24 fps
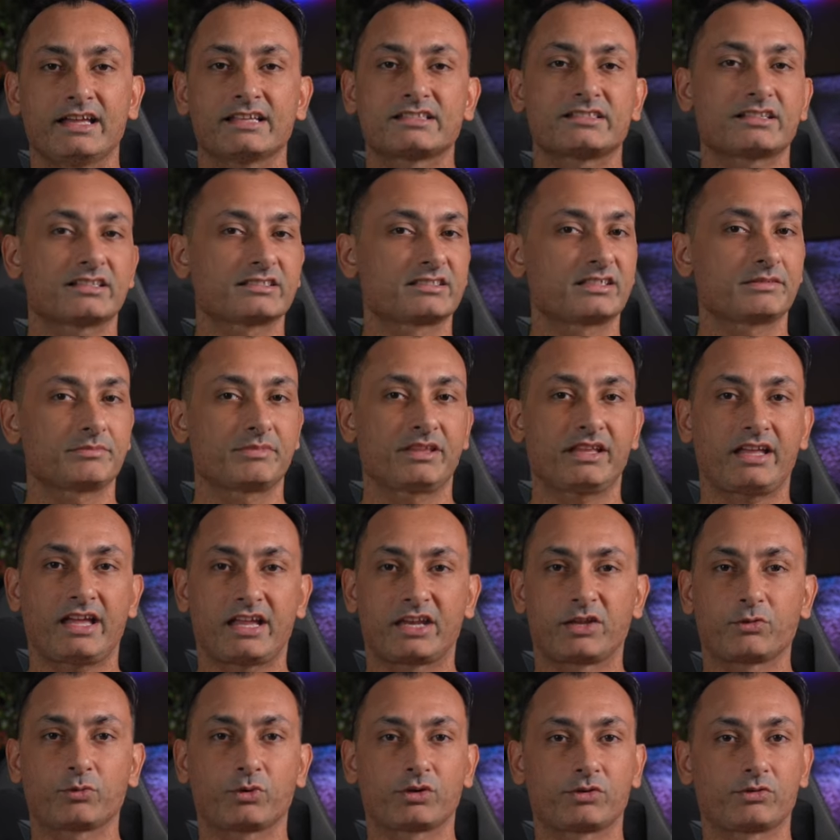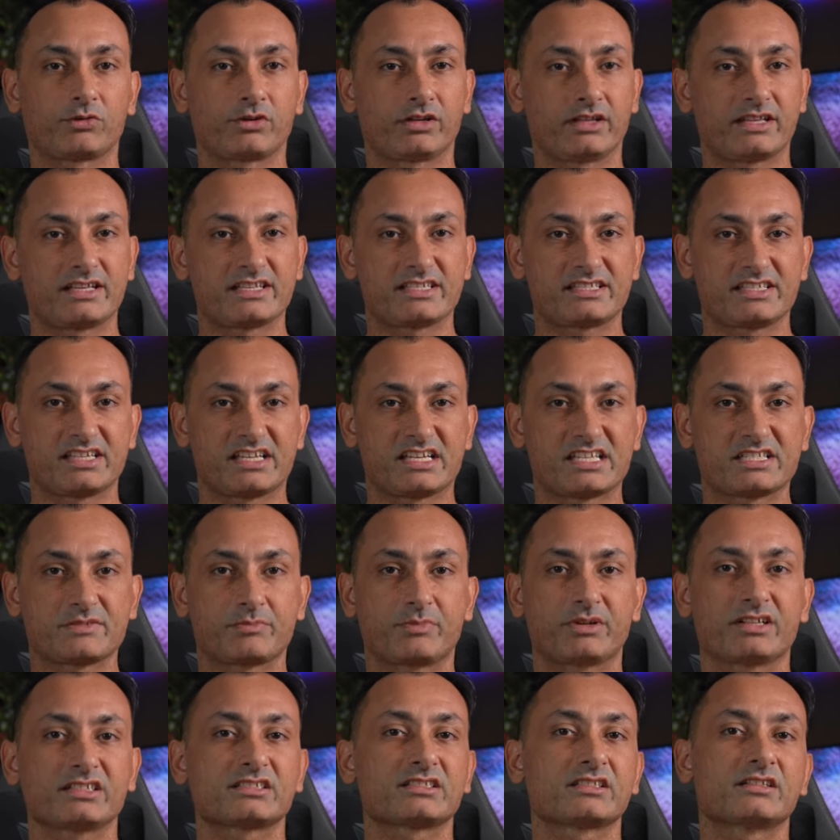It's not something anyone really sees,
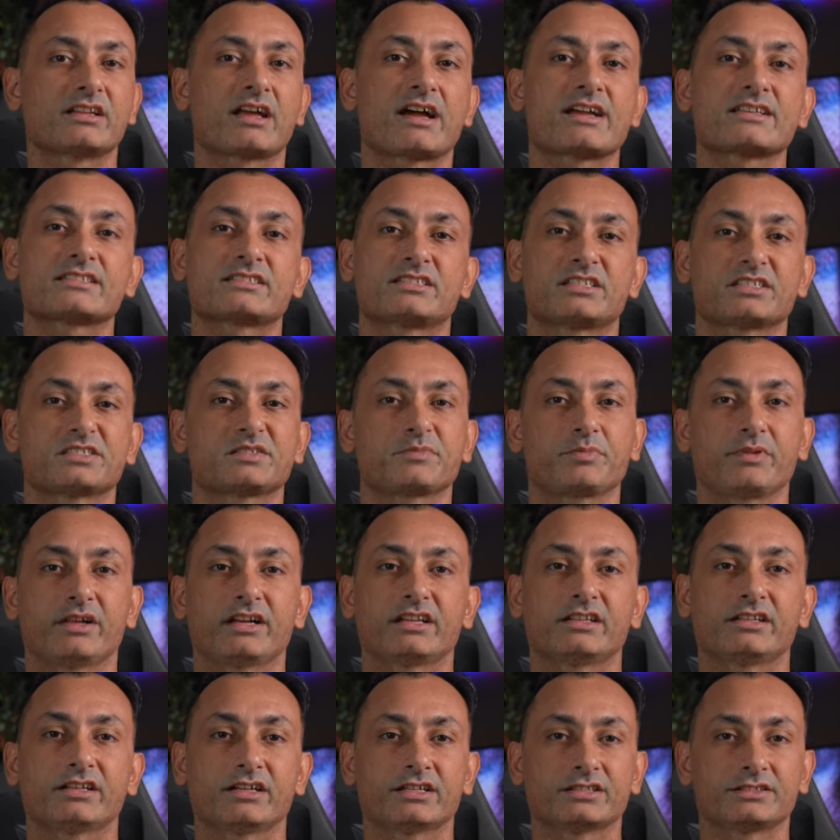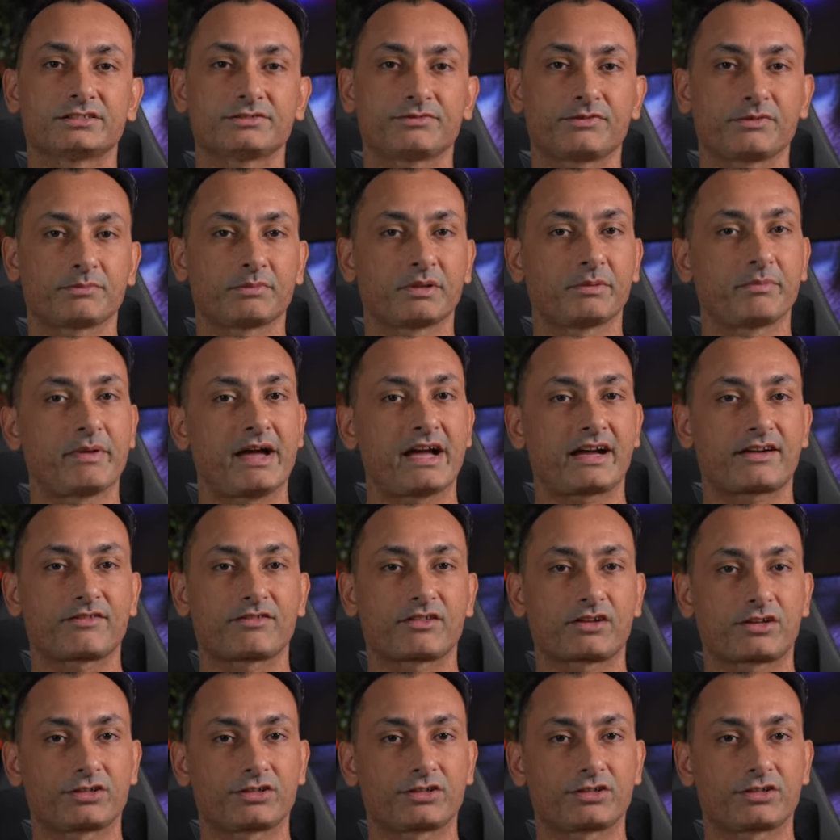but it's a nice display touch from the back of the